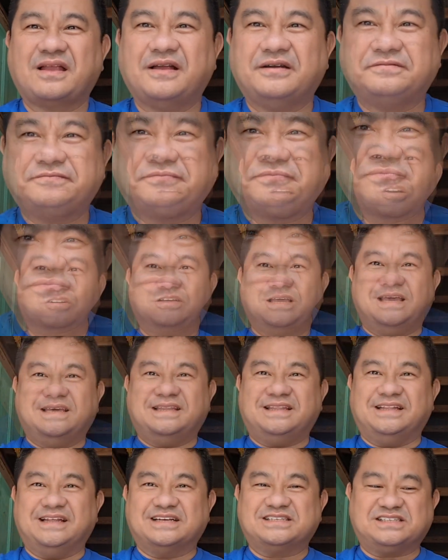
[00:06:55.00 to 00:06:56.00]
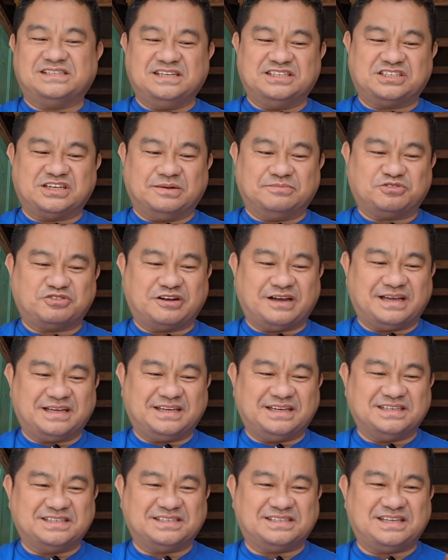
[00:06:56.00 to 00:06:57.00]
Okay, the next dish I'm trying is
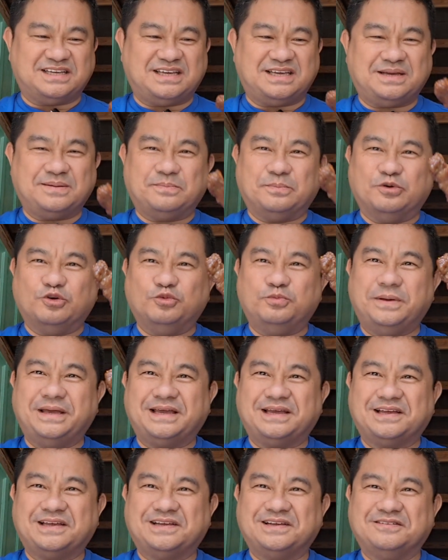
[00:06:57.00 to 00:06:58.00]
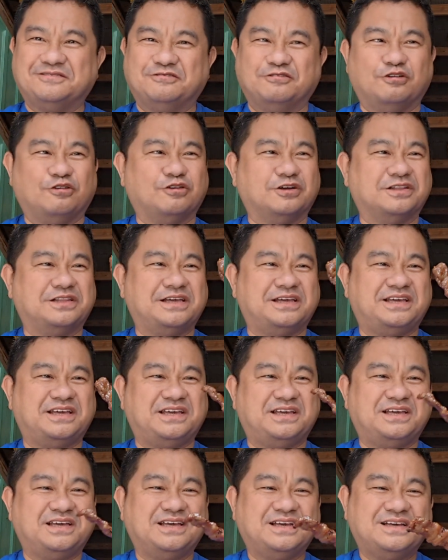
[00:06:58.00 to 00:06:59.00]
the mubing, or the
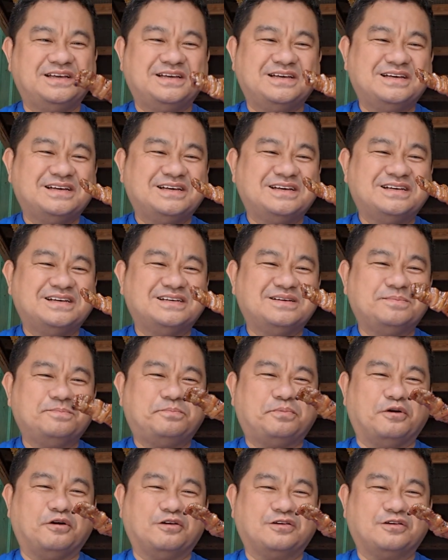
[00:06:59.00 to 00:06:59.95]
pork